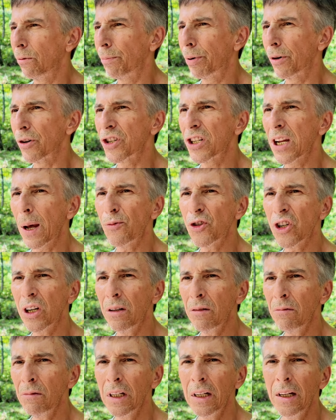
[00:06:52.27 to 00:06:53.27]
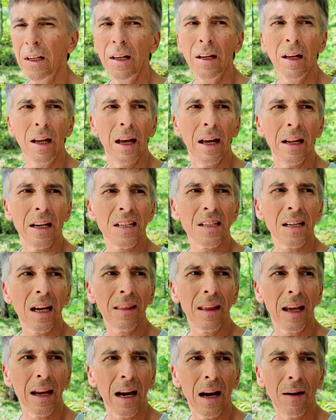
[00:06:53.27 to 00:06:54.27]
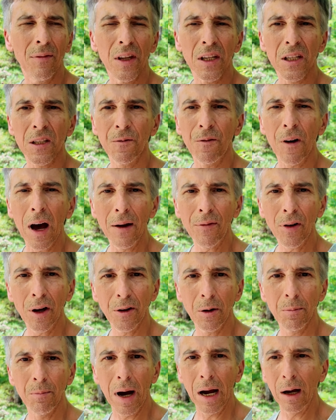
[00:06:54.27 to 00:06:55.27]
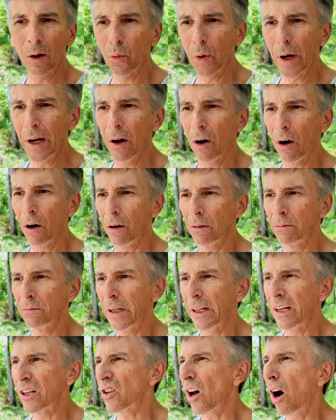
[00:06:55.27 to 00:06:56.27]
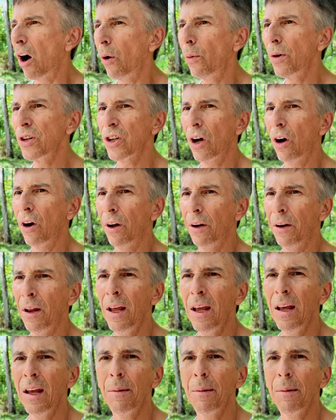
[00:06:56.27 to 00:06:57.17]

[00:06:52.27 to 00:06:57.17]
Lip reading: perception, and it's like they have this 500-mile radar, and it's always on.